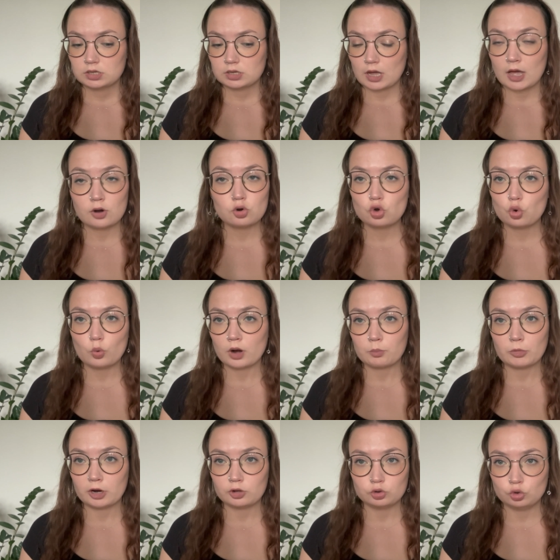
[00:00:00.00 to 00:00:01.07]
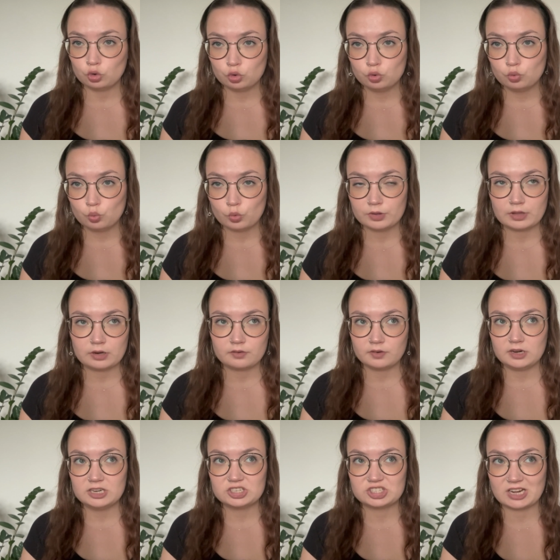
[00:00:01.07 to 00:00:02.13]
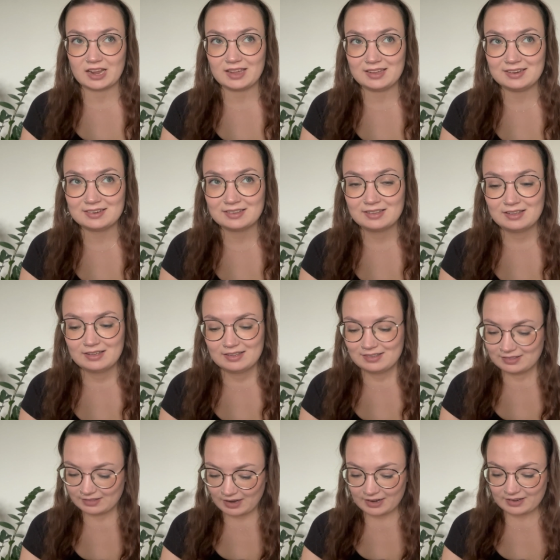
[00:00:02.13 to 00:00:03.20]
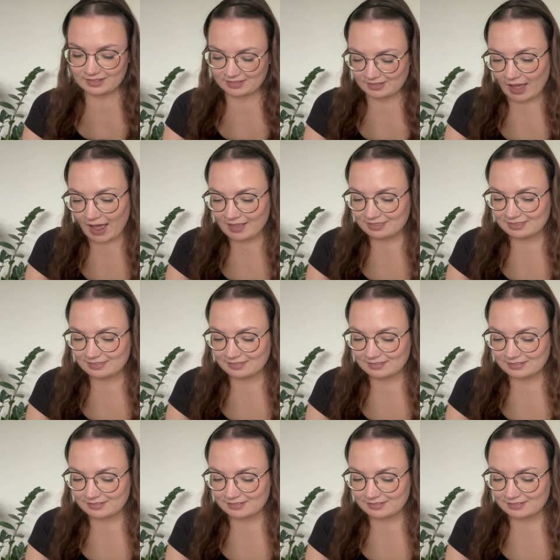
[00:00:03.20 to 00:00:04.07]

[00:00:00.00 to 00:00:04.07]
I don't know what I'm gonna do with a green shade like that